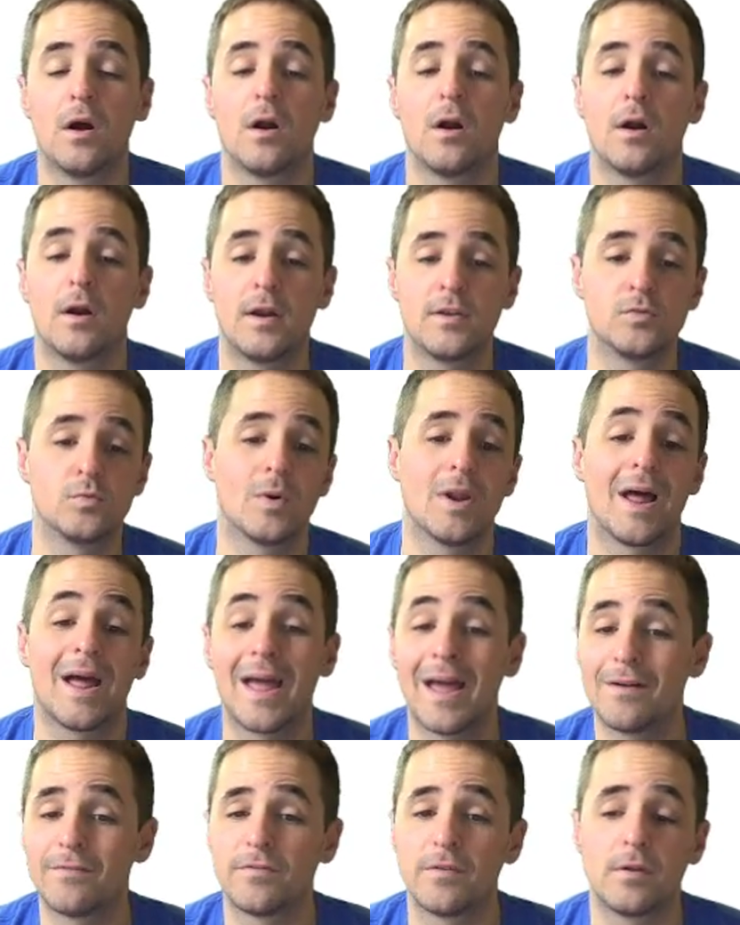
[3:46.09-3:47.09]
is what I
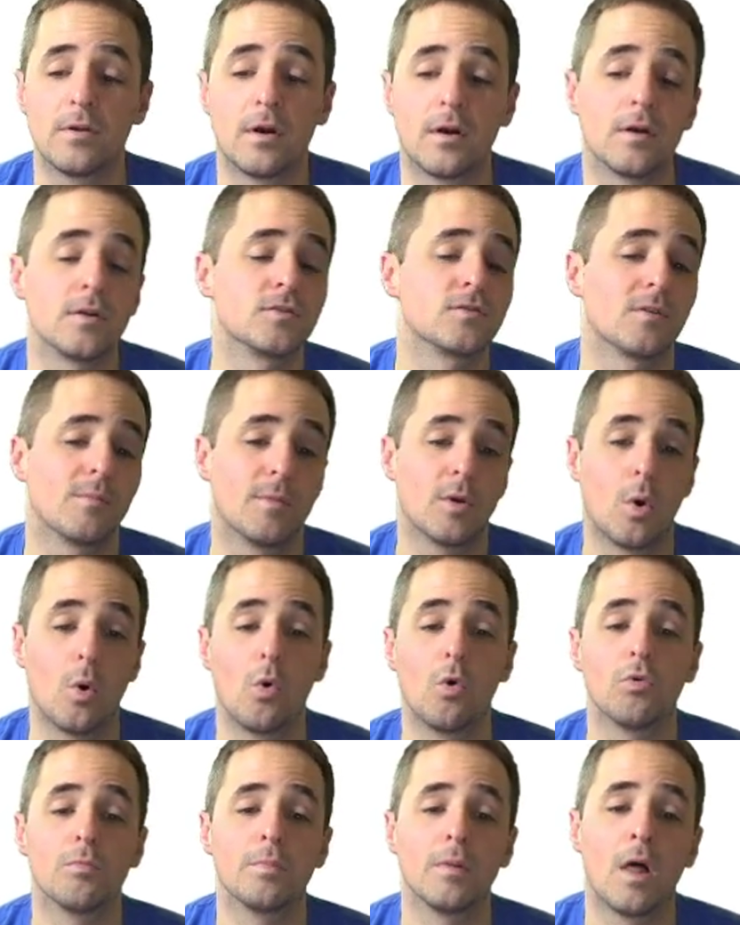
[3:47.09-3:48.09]
have for yards from an
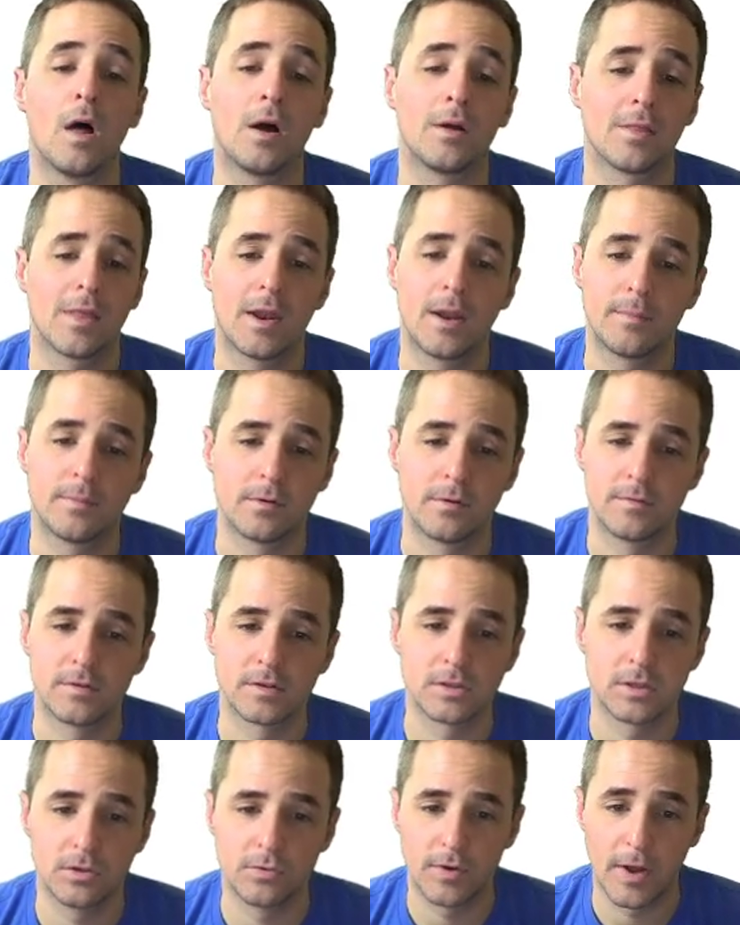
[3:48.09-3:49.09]
old blog that I
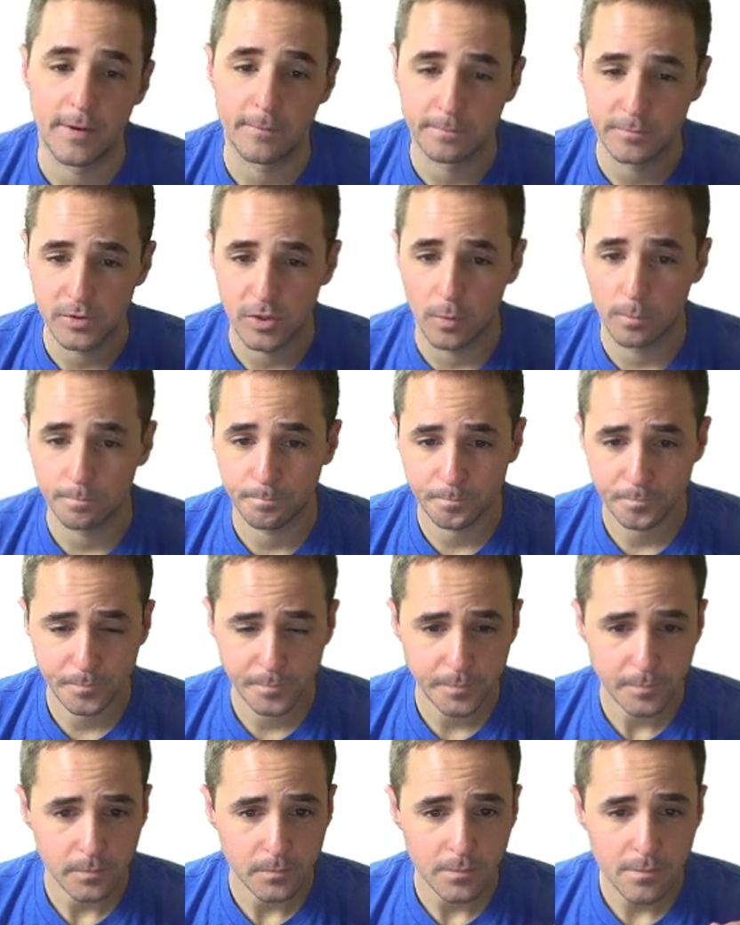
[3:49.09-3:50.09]
previously read. So
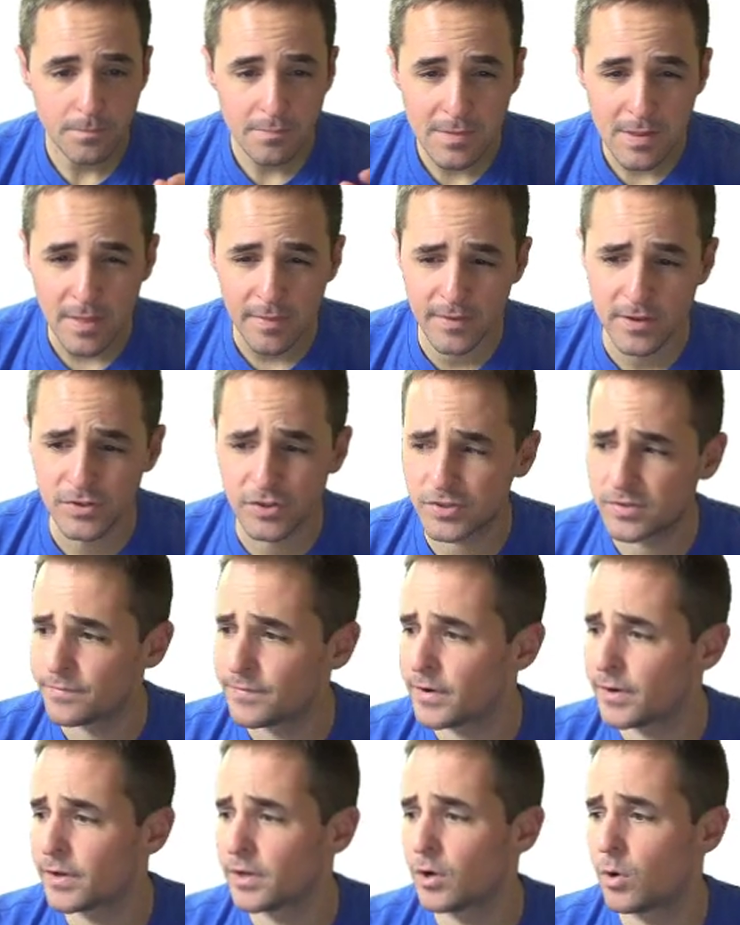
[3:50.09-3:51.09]
these are some
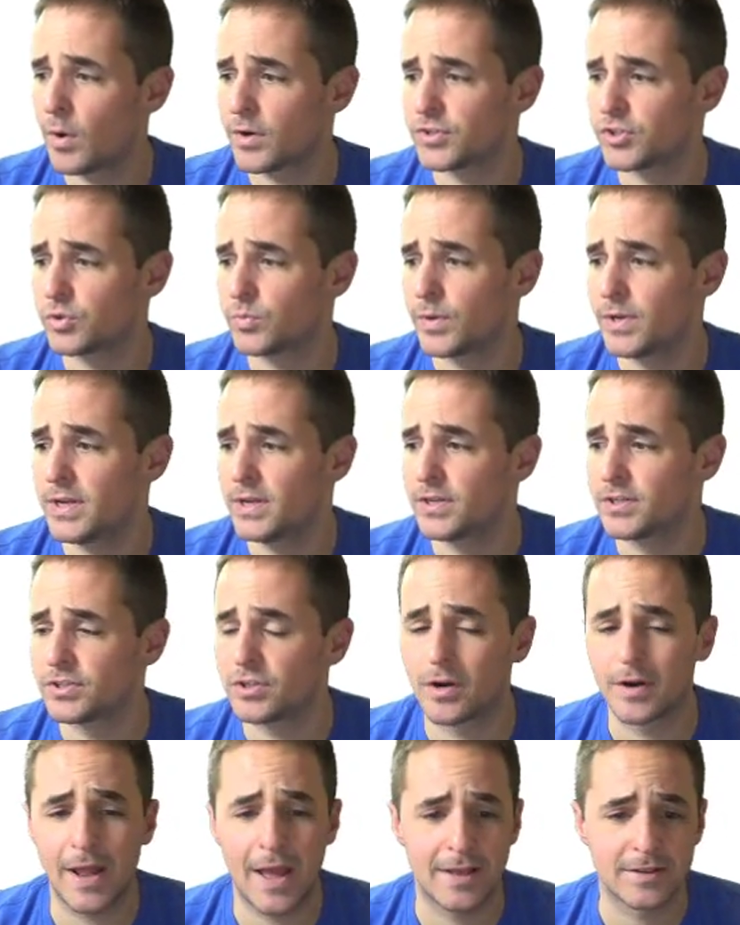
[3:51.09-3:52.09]
very good questions we need to
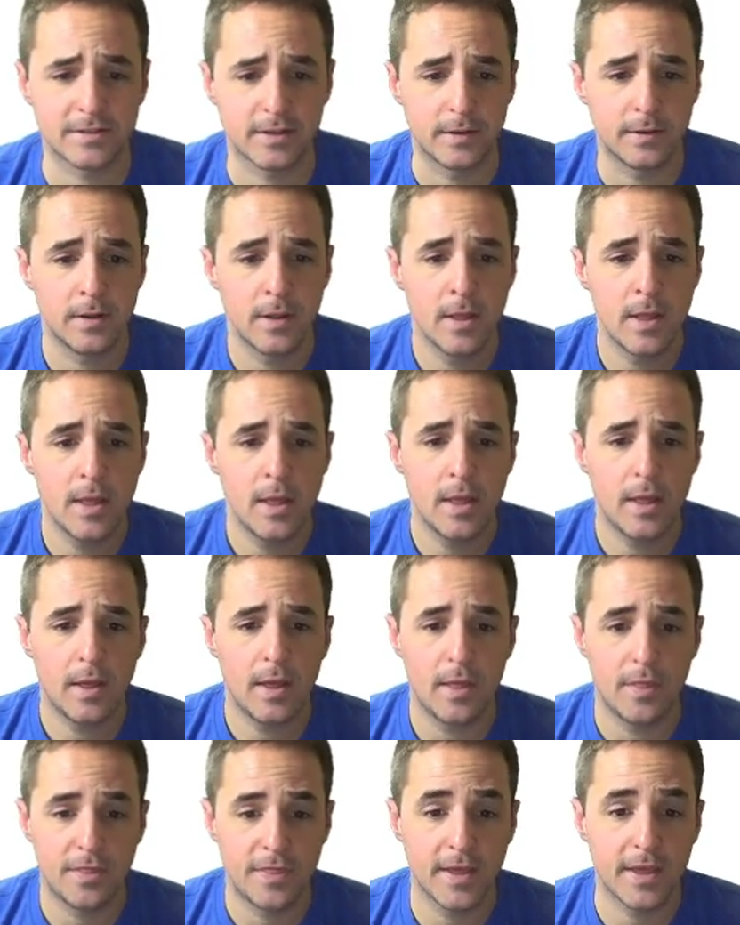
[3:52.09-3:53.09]
start asking
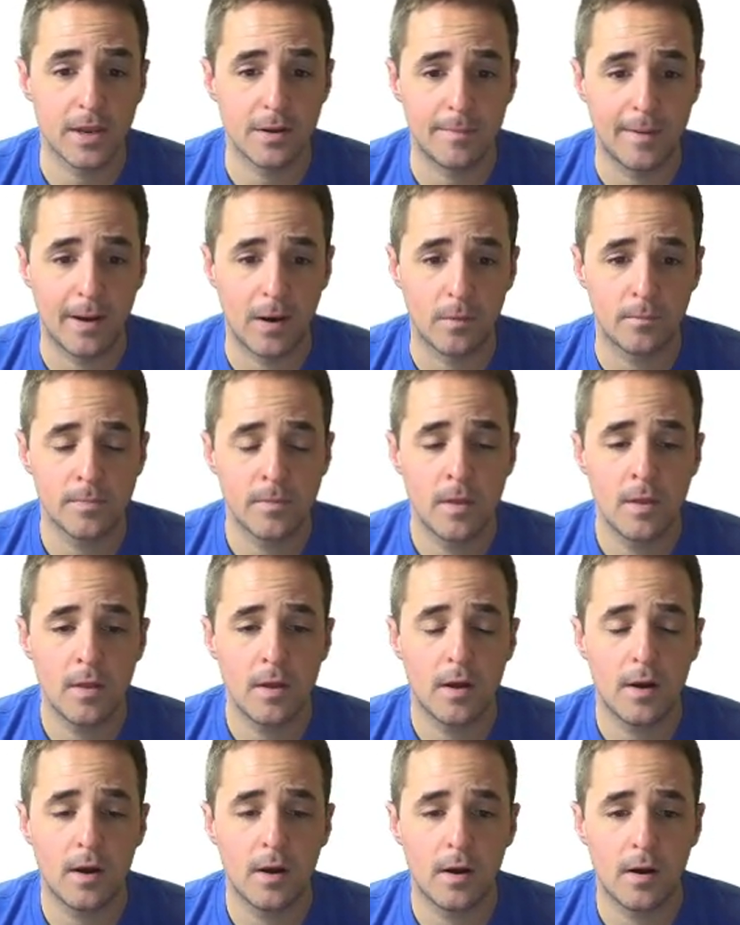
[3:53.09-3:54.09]
and thinking about
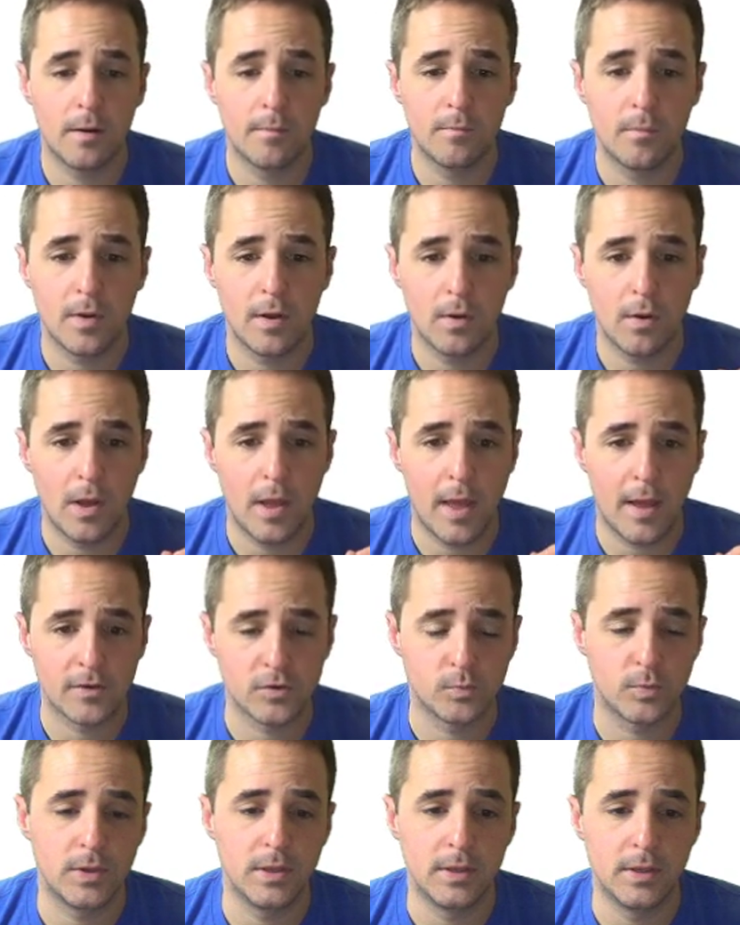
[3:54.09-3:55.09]

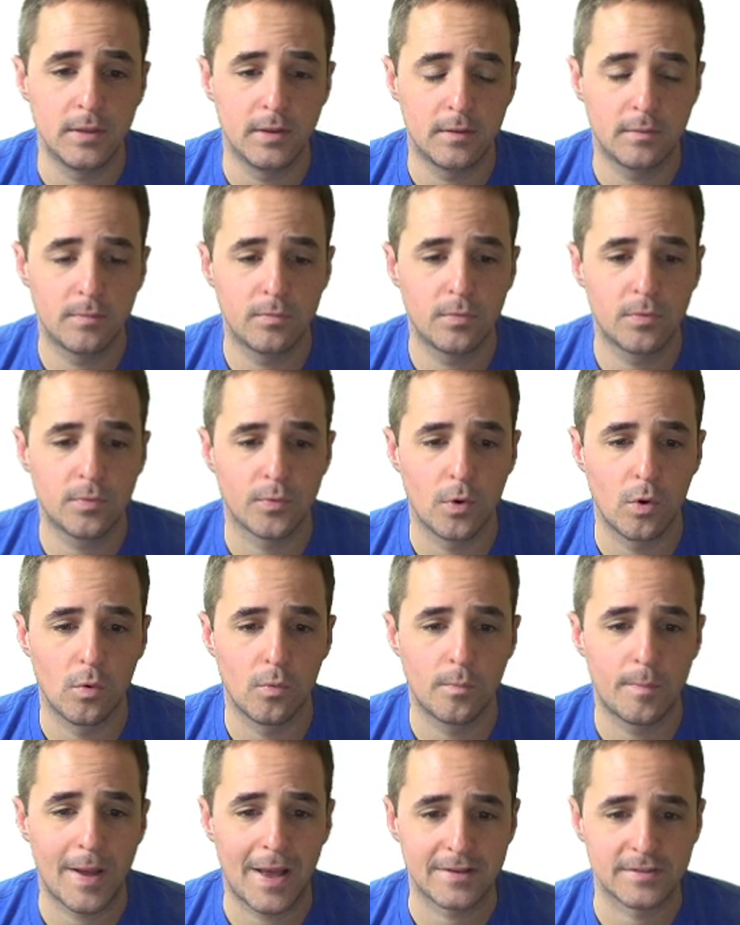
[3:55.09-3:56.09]
as we throw
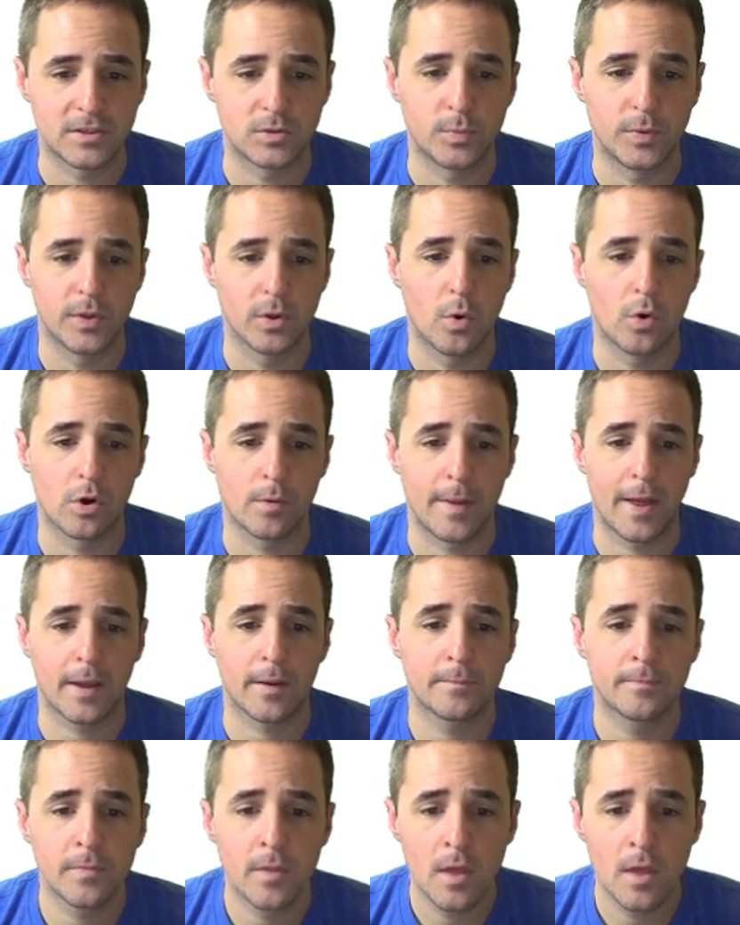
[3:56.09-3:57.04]
passes with the quarterback.